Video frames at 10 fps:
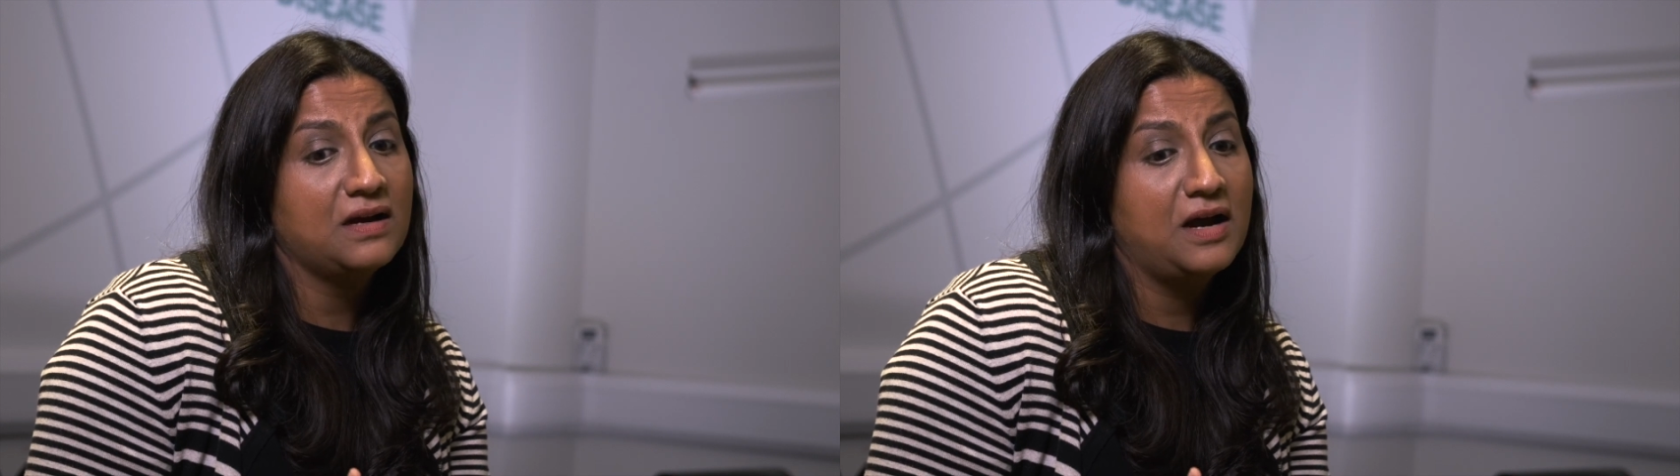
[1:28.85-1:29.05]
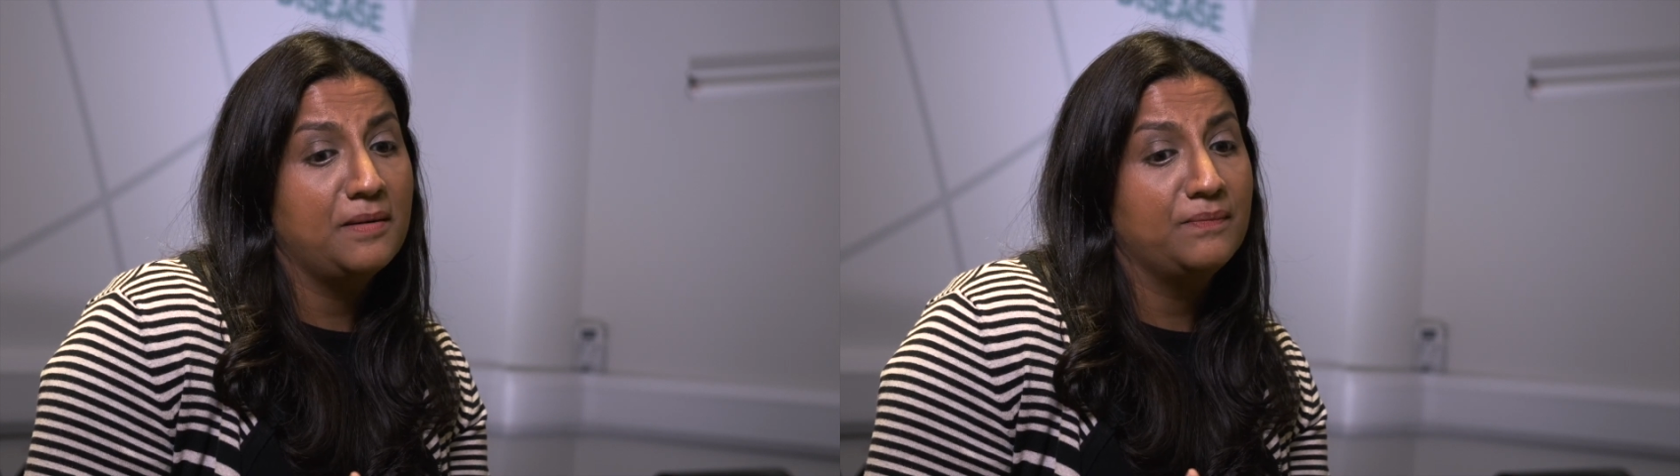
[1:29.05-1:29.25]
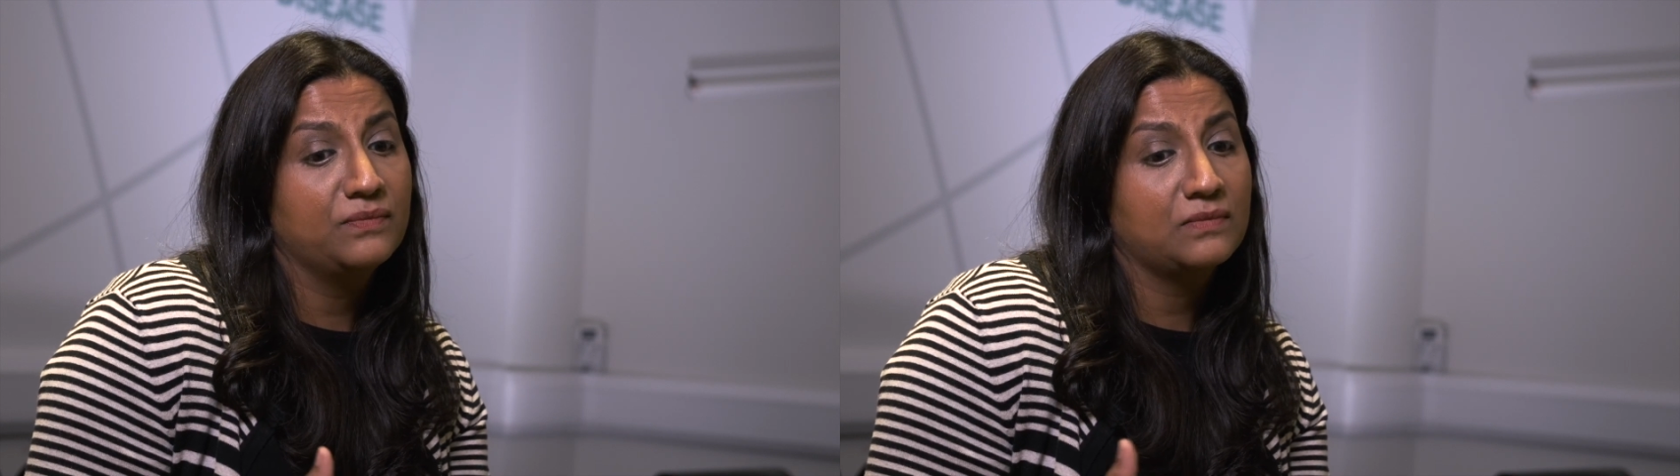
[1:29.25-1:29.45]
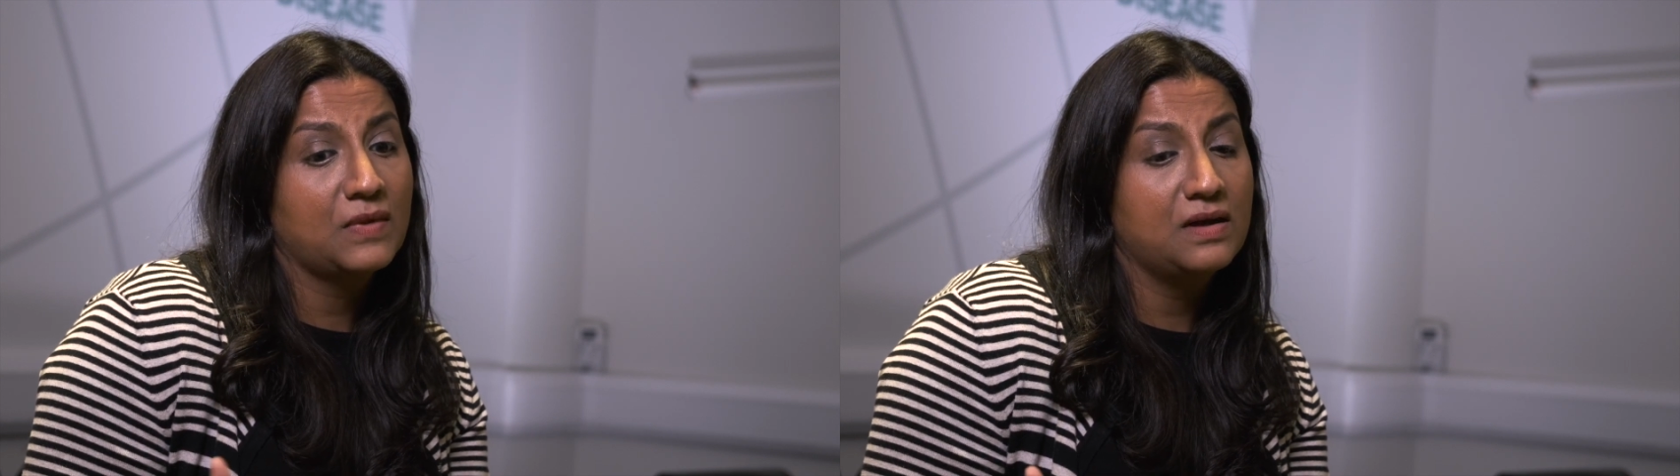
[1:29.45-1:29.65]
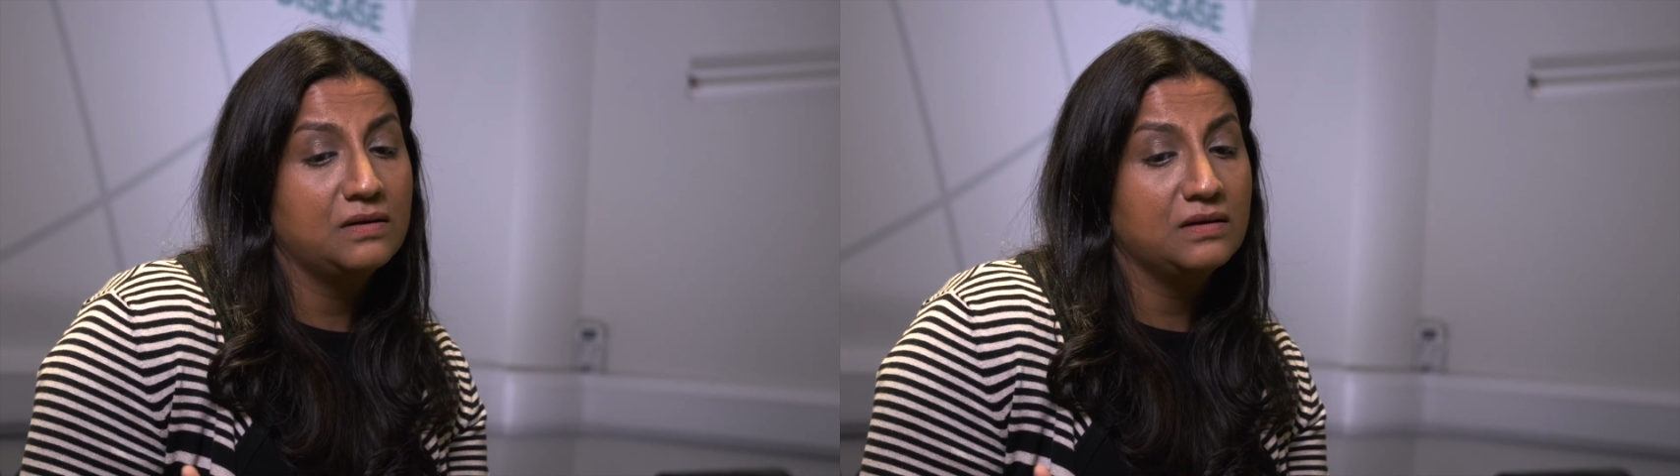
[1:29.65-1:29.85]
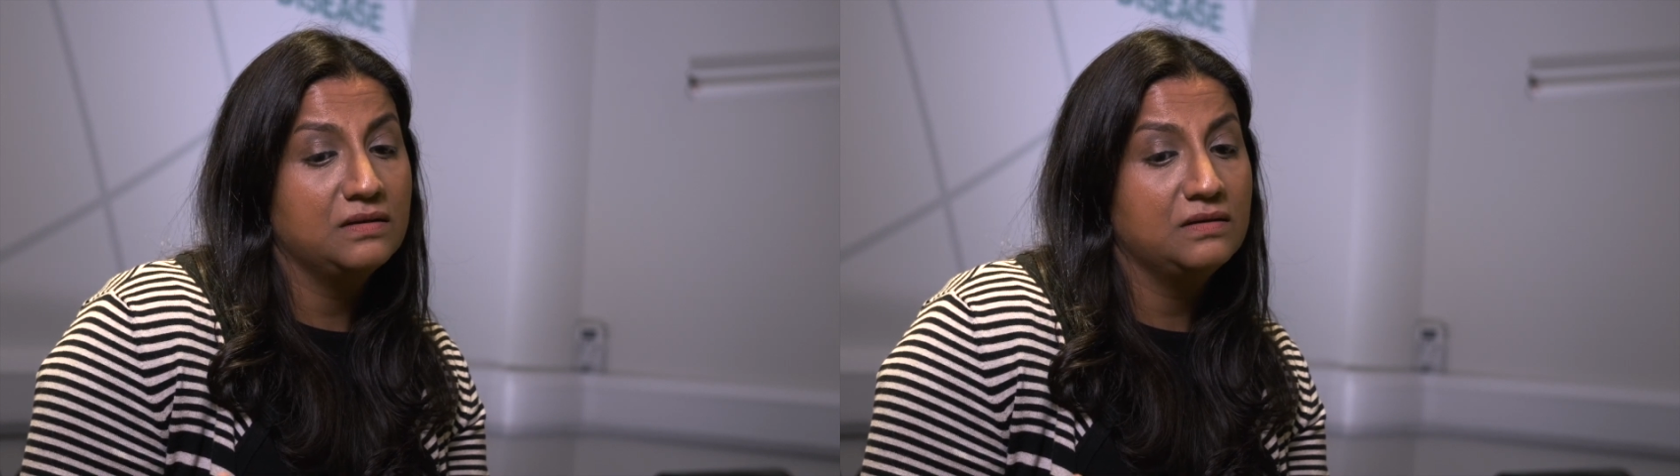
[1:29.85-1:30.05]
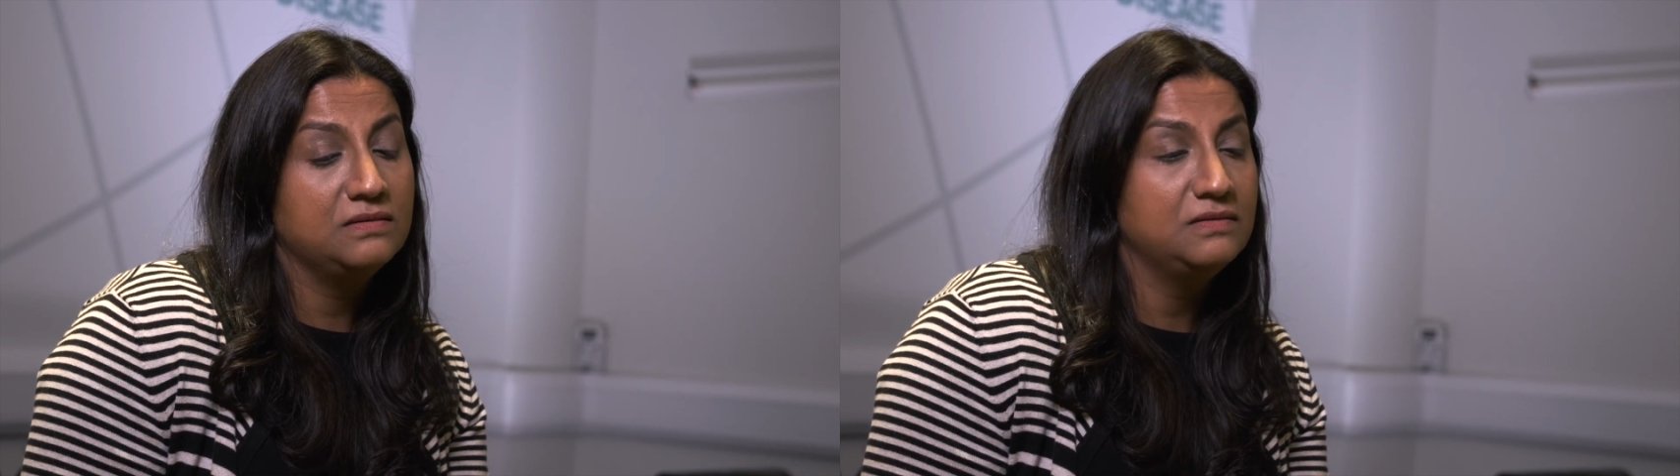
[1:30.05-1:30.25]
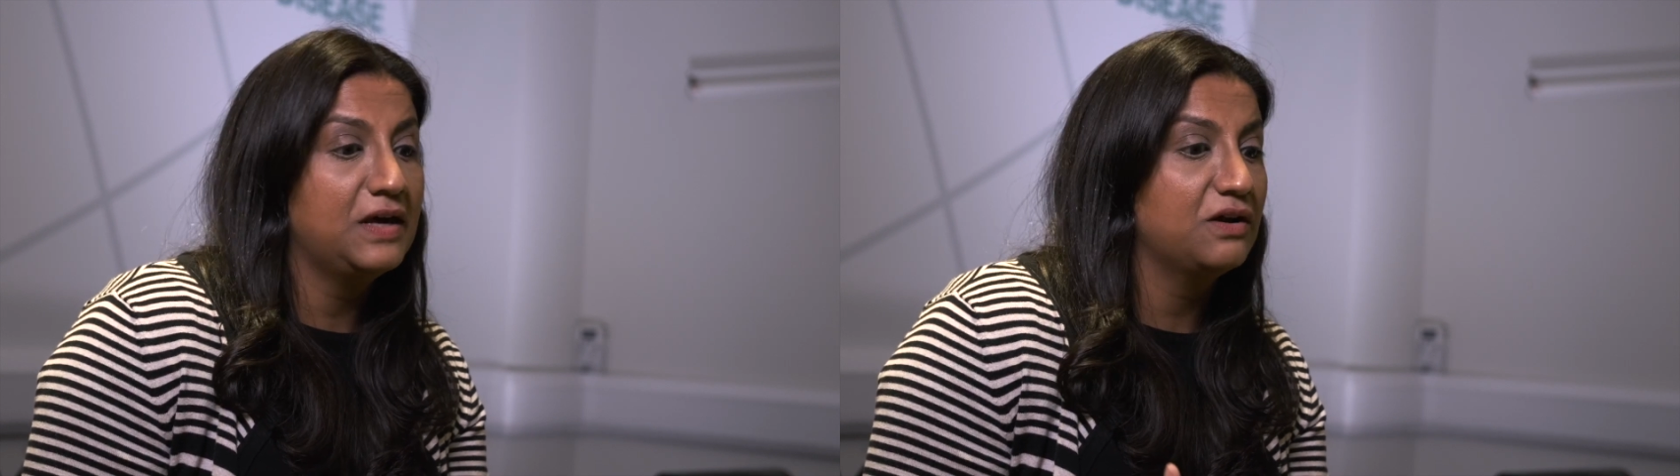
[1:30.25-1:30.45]

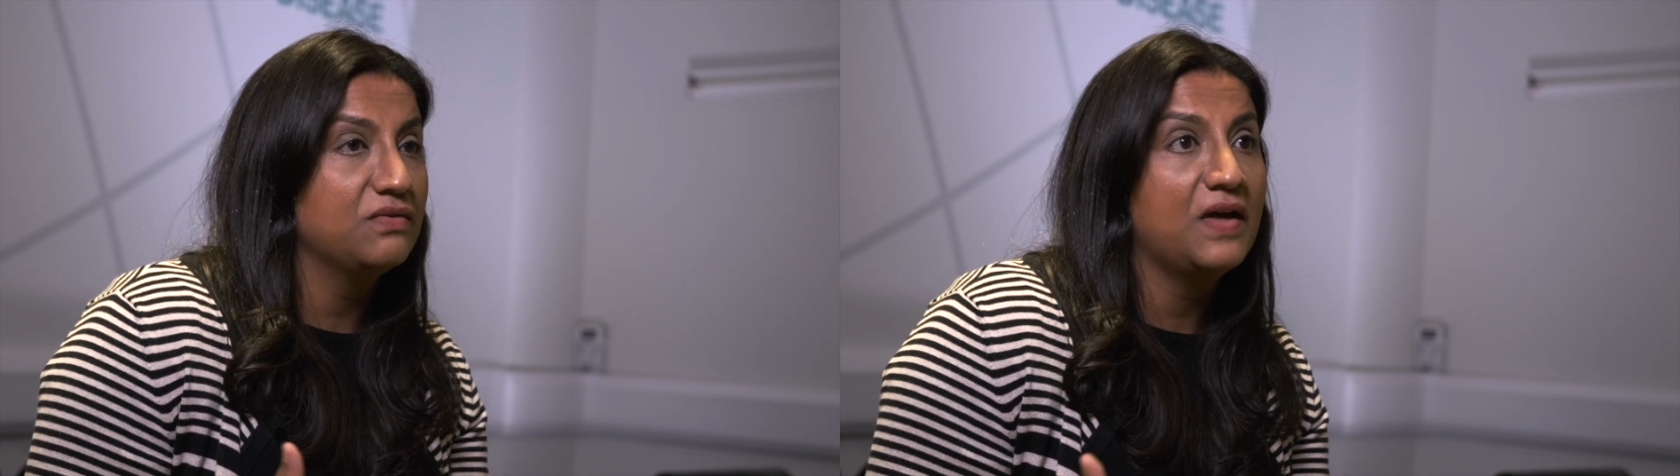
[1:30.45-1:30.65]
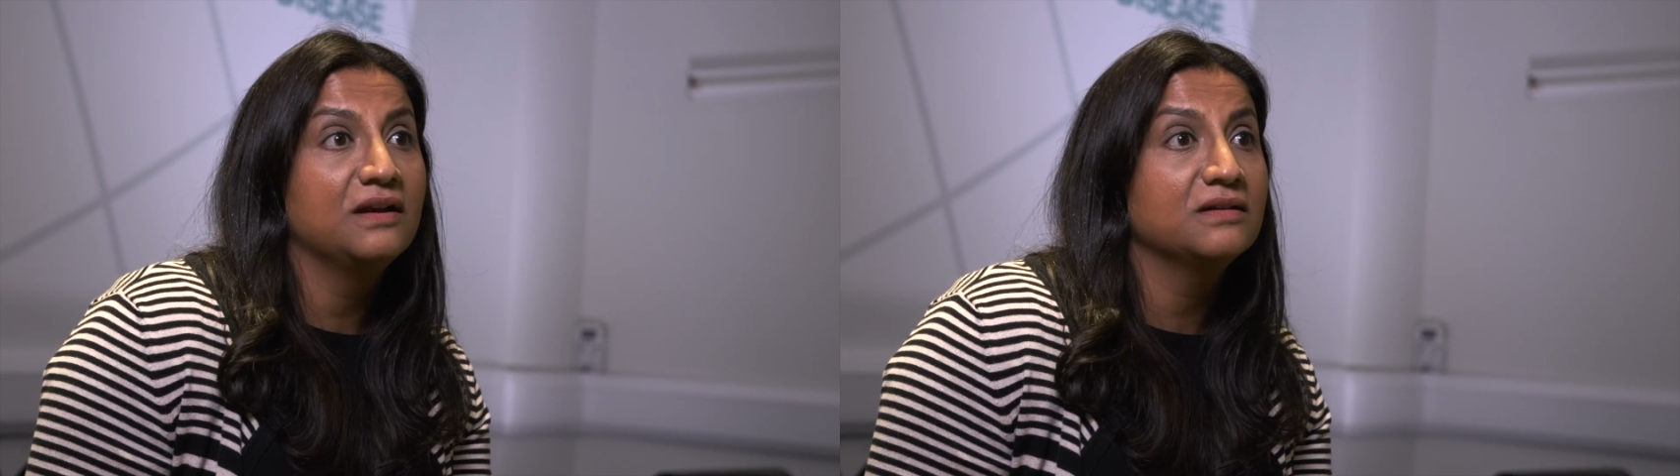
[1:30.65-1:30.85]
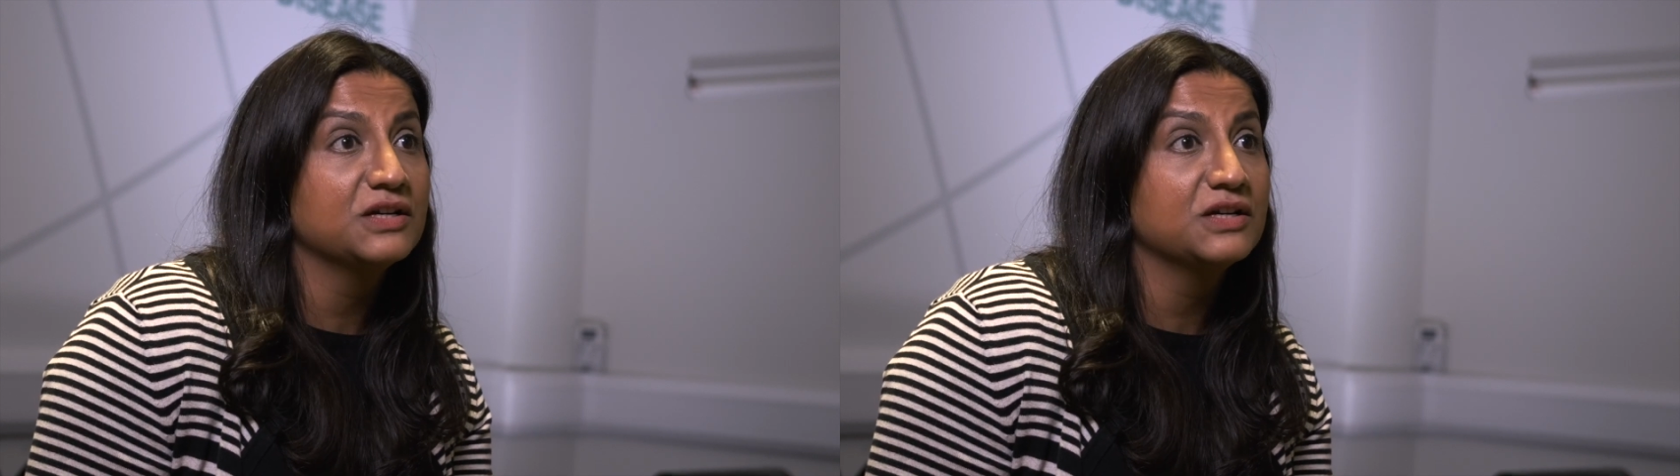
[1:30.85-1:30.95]
are then